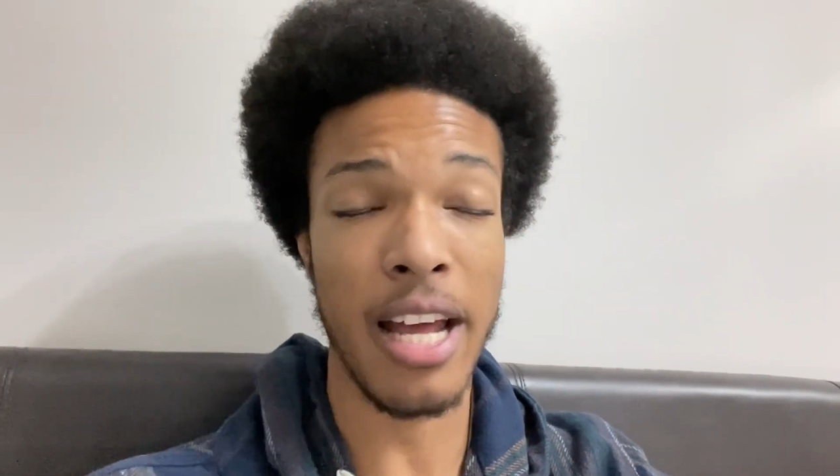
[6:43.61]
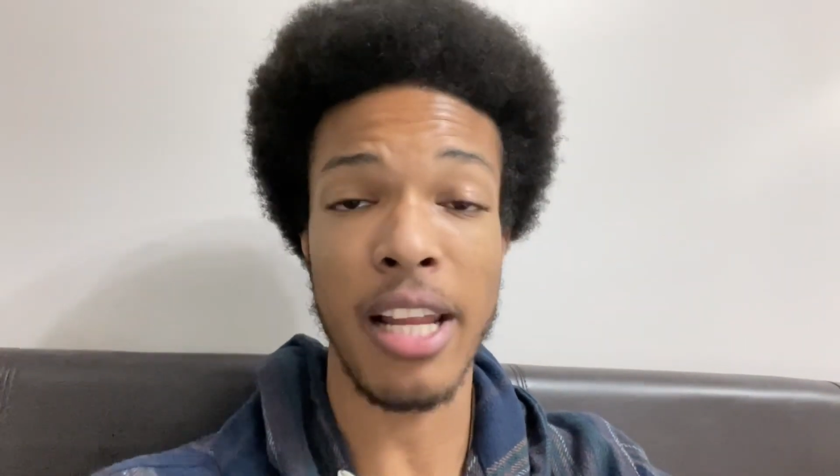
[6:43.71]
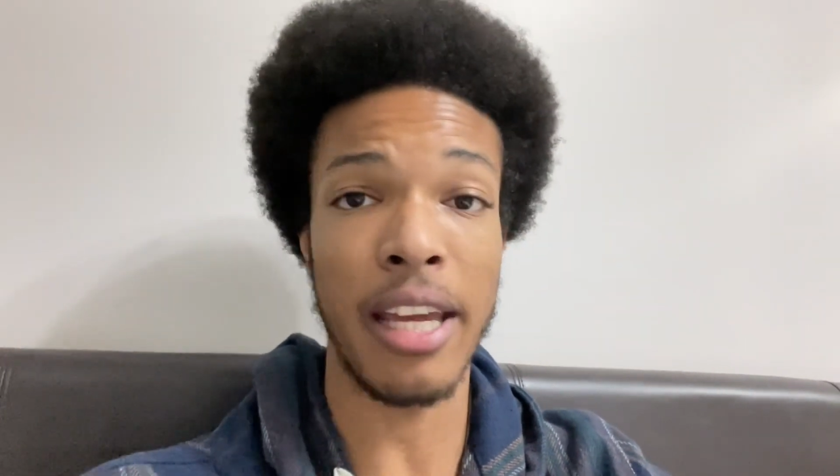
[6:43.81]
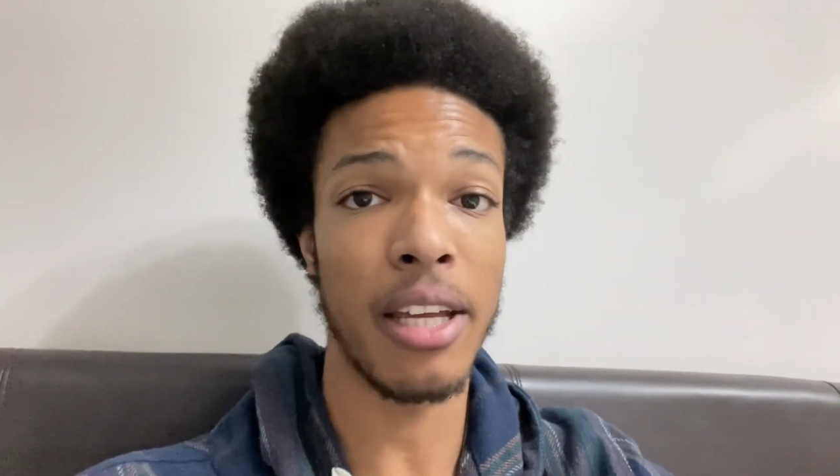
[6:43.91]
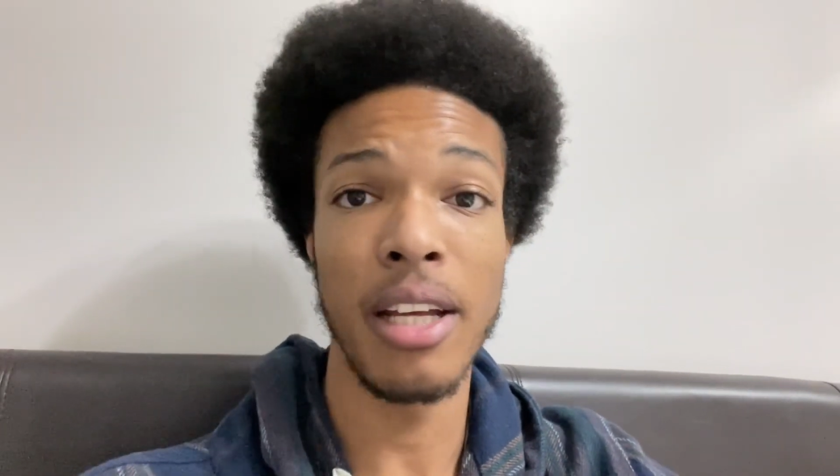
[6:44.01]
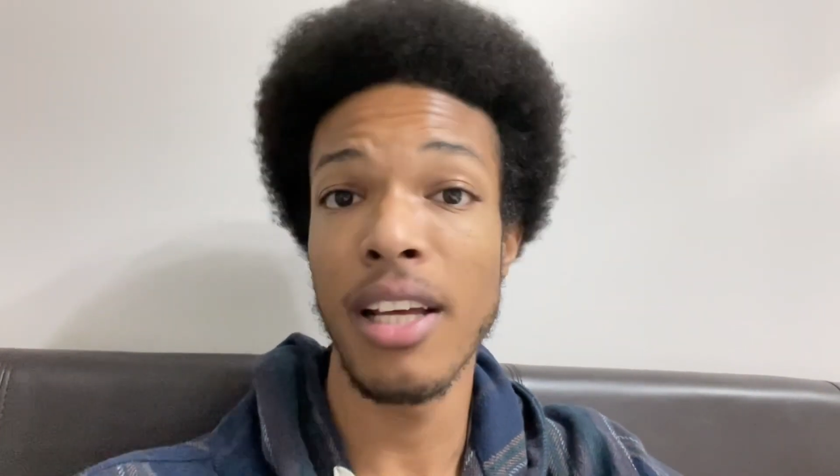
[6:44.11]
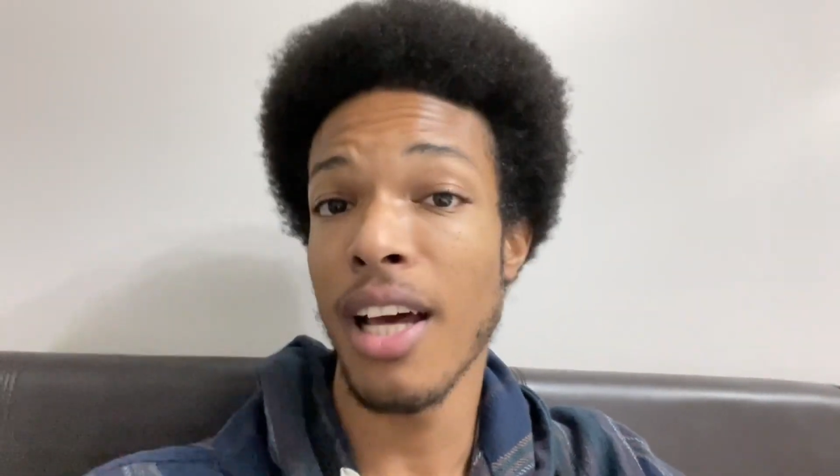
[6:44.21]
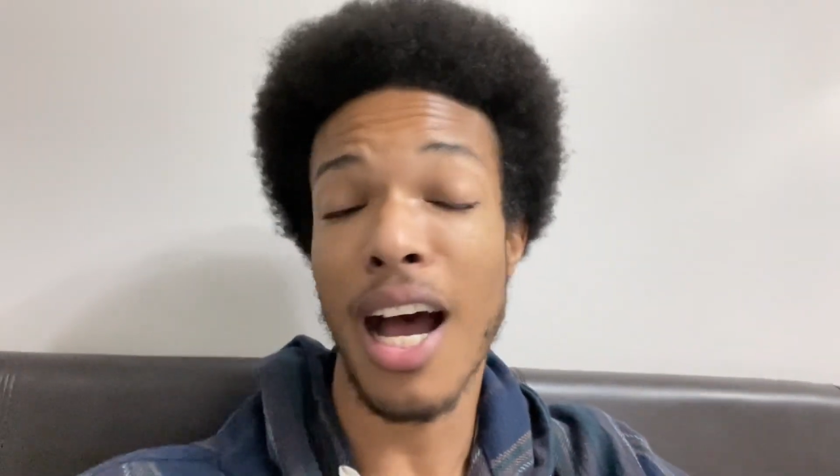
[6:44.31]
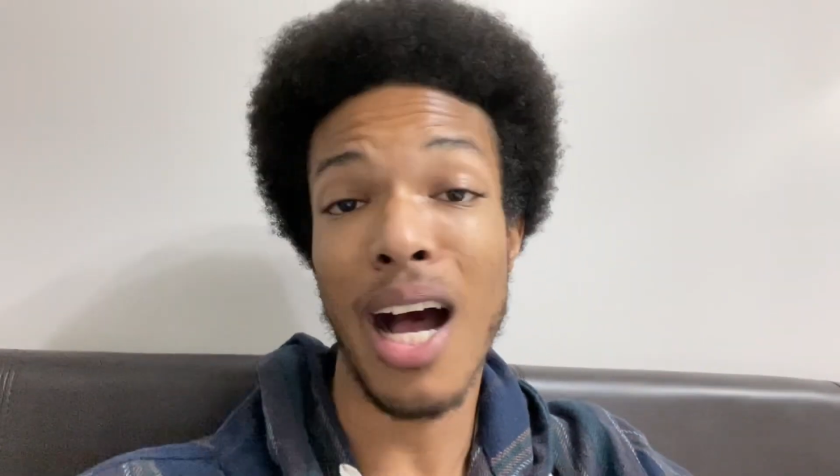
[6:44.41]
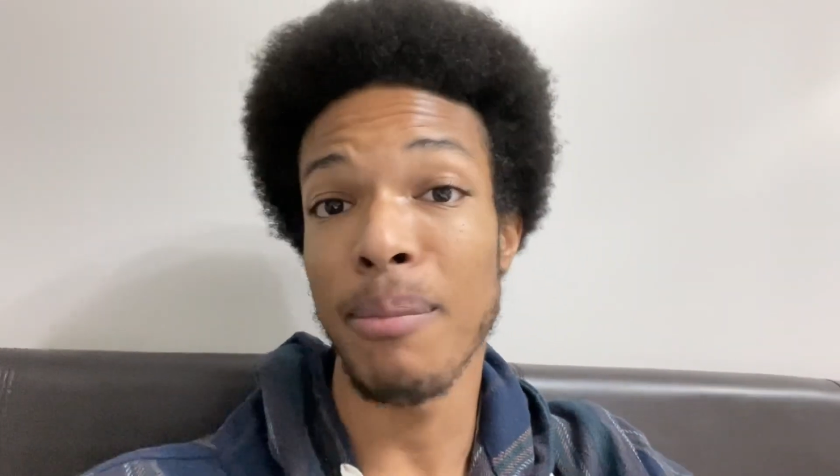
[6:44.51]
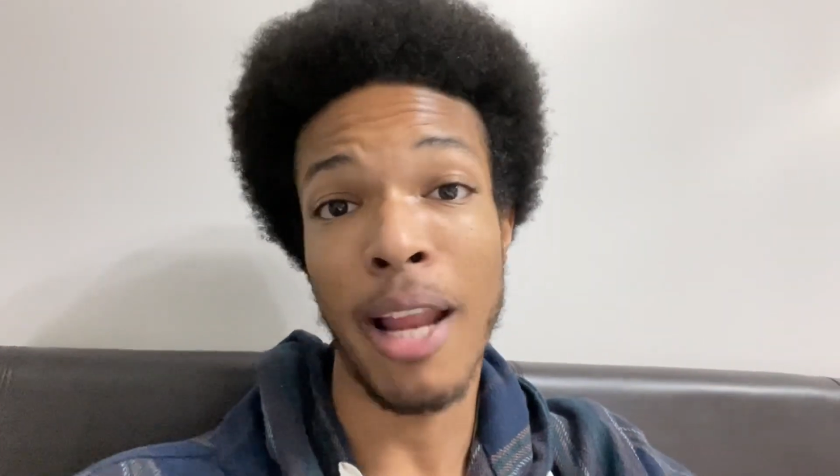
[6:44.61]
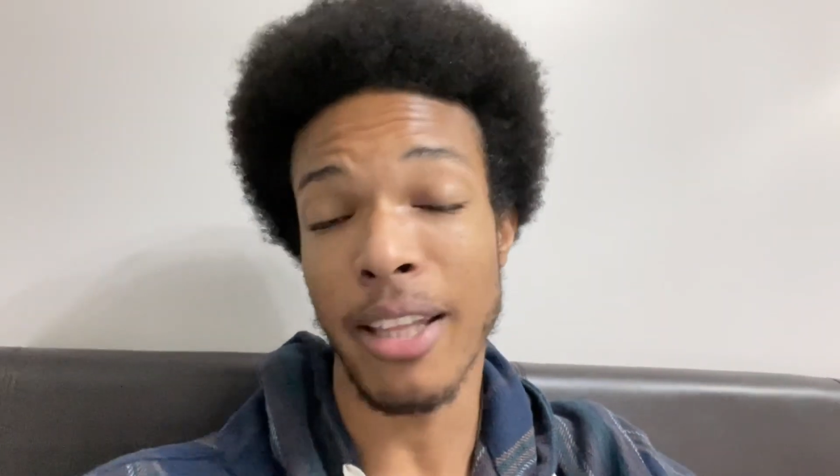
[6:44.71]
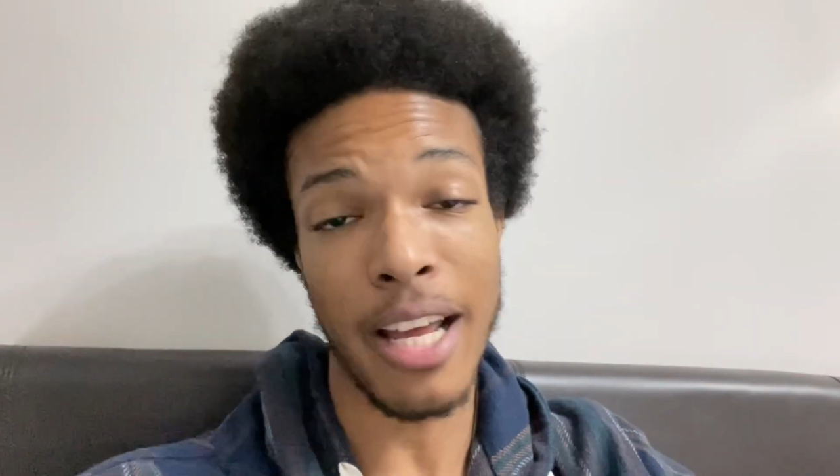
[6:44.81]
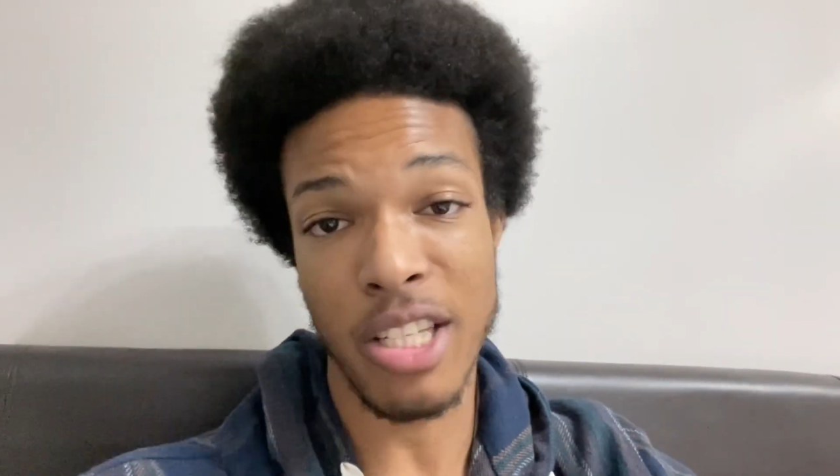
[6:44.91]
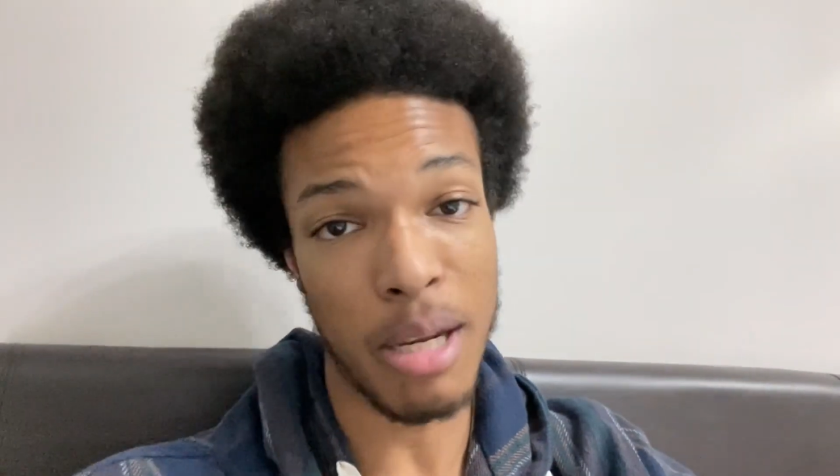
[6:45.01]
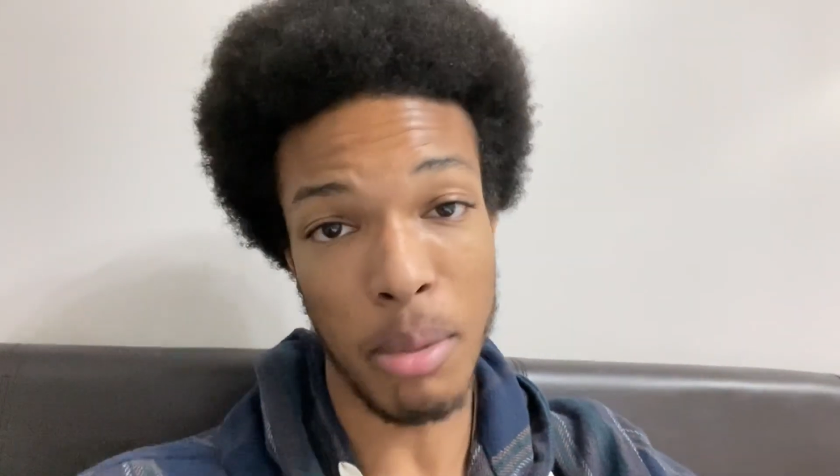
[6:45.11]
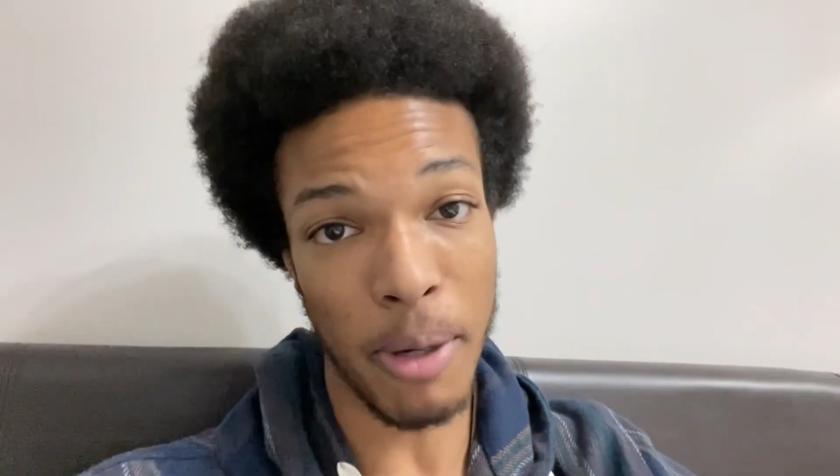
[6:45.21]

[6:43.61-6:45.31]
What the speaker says: Like, I'm not that type of